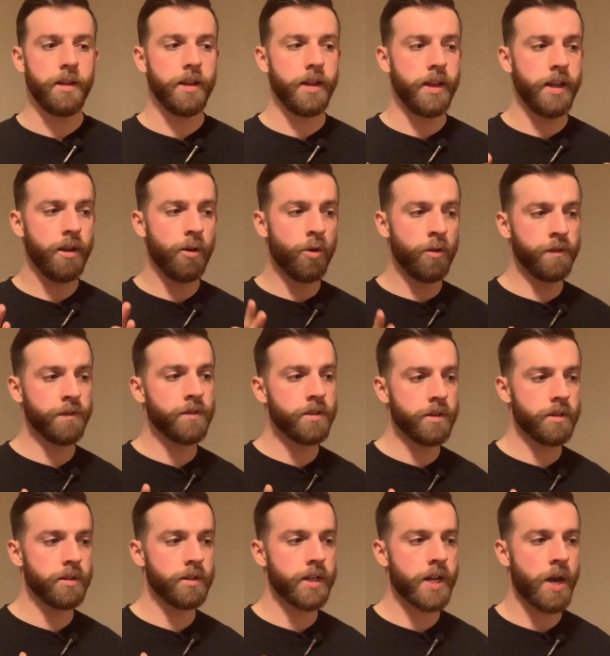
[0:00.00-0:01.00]
It
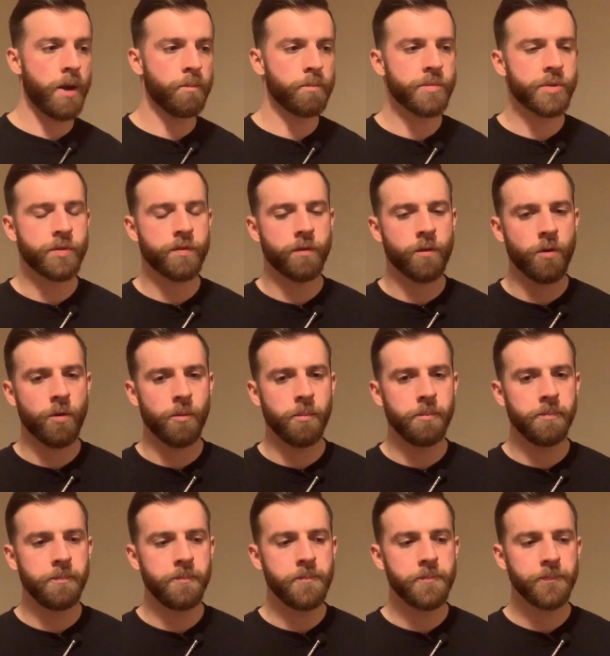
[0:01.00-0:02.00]
often comes
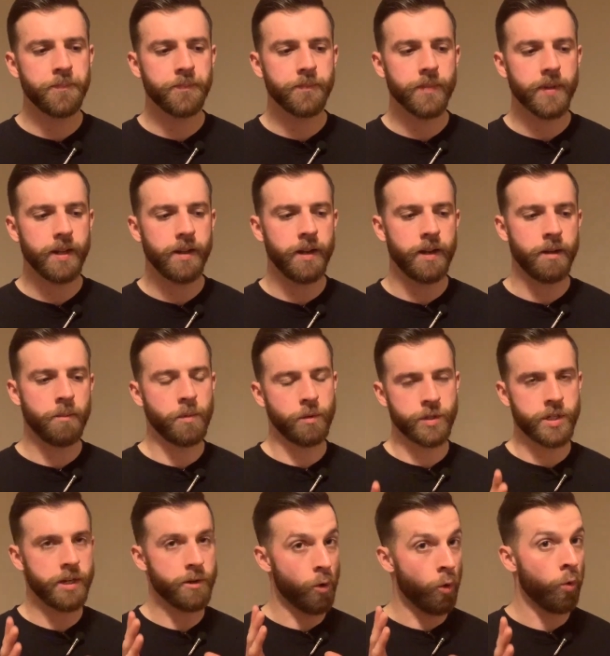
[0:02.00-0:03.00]
from, and I'm not
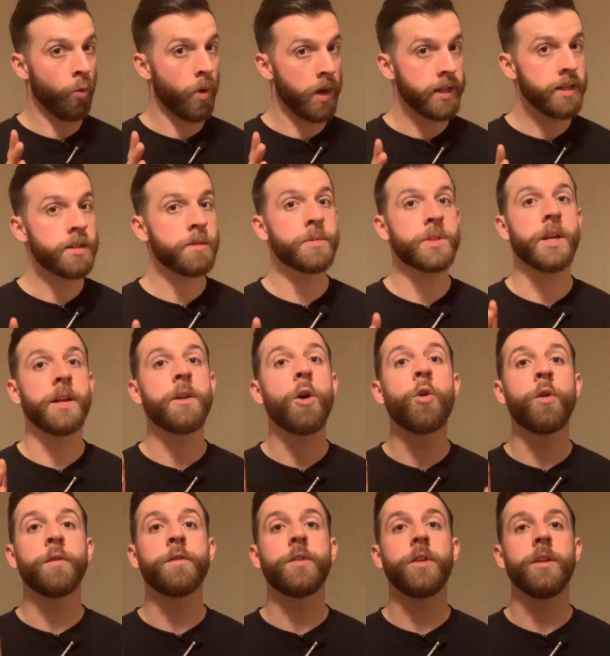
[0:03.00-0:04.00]
saying always, I'm saying
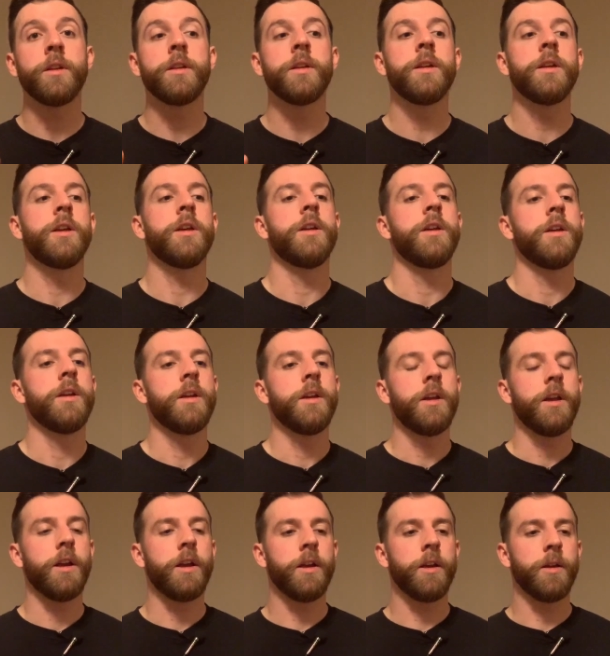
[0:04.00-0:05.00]
often,
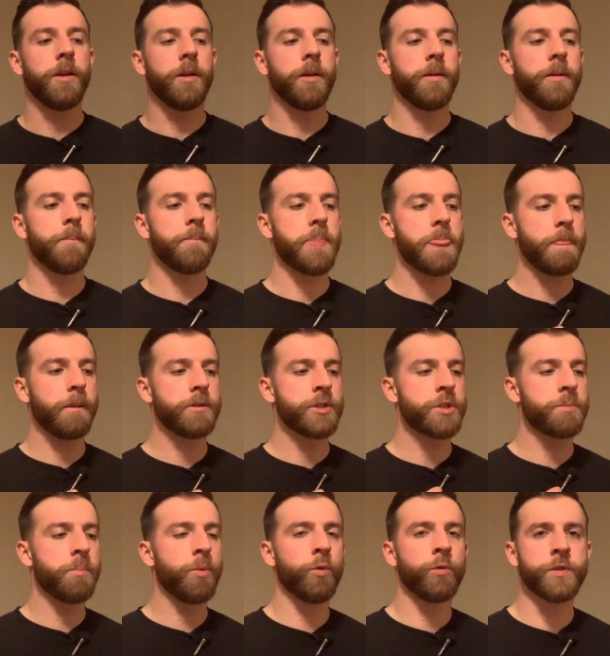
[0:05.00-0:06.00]
uh,
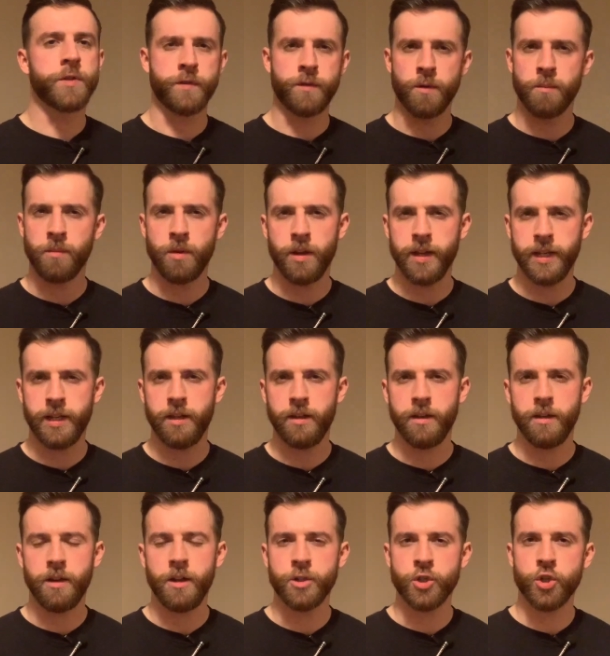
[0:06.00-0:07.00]
spawns from like
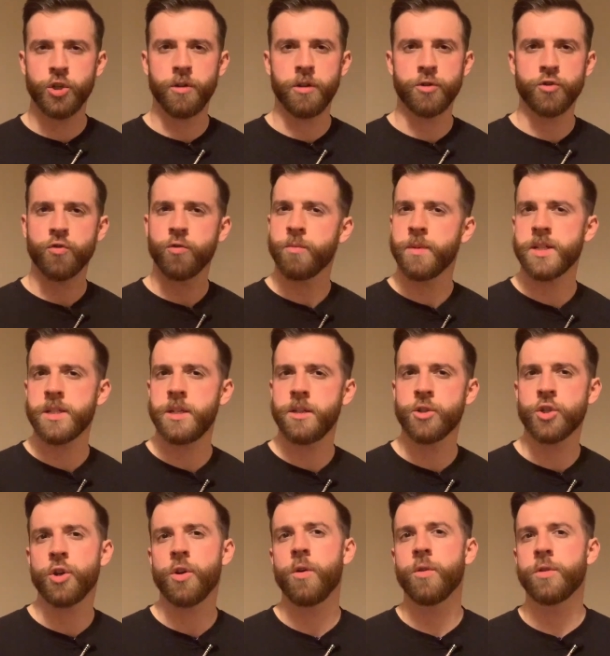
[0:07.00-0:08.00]
a, a, a traumatic
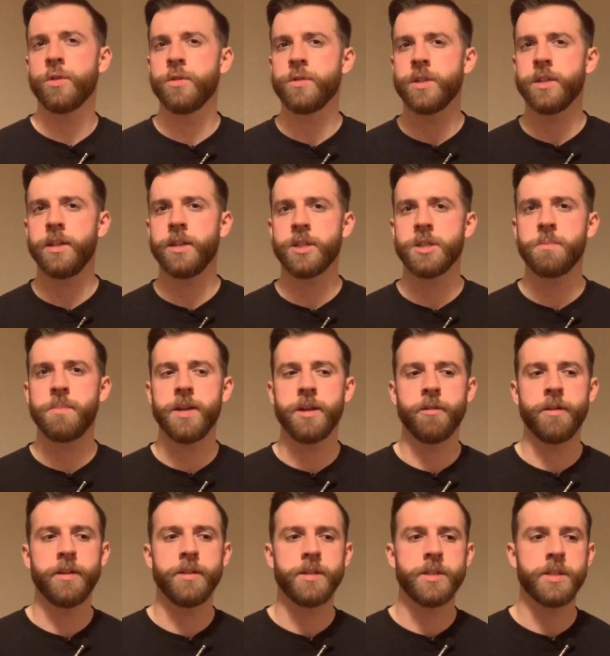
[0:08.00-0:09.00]
childhood
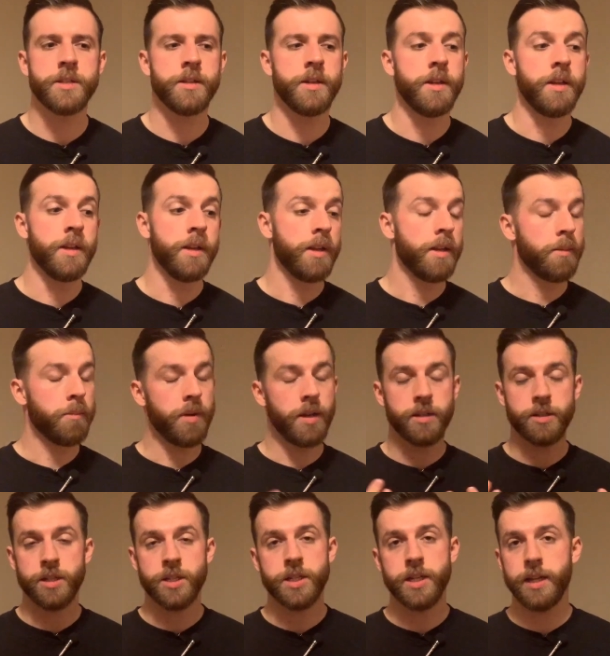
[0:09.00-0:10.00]
experience. But as
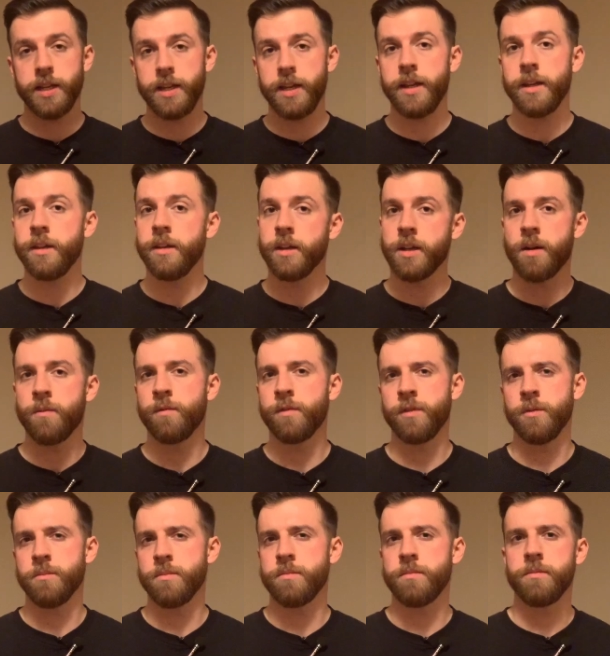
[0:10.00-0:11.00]
I say, it can come
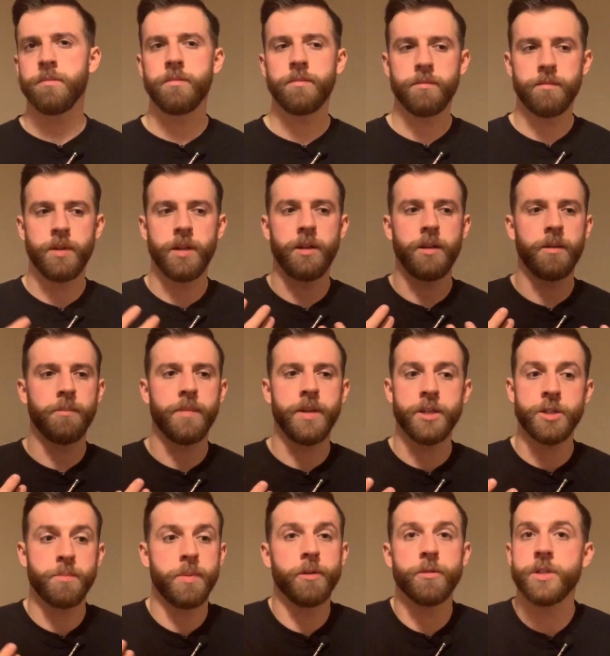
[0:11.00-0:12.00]
from um,
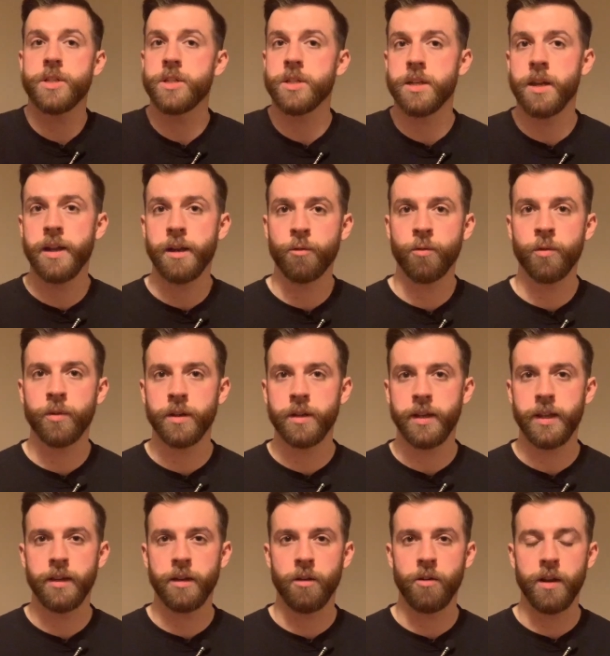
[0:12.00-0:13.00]
experiences later on in,
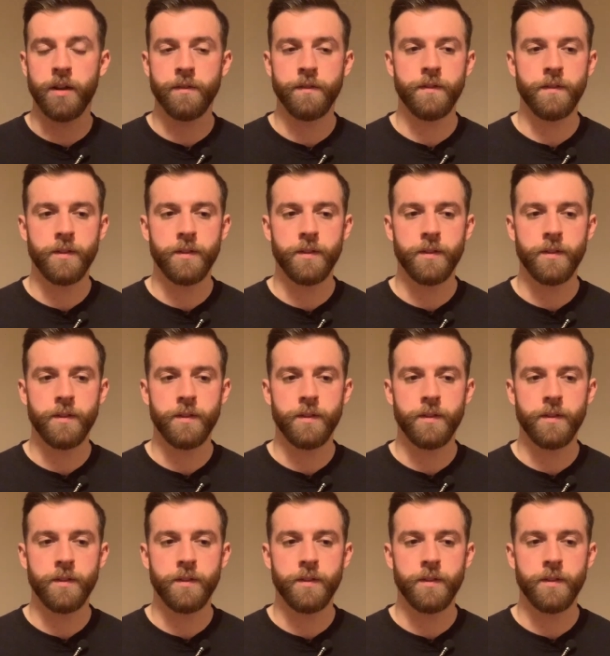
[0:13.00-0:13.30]
in life.